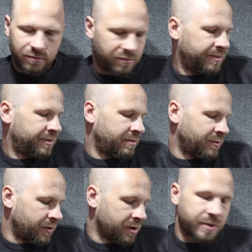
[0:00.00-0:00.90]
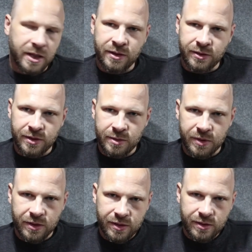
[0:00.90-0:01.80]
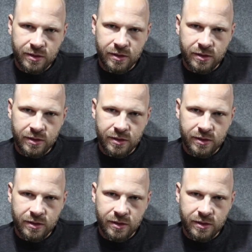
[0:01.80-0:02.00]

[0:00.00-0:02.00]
Sometimes works better than others, but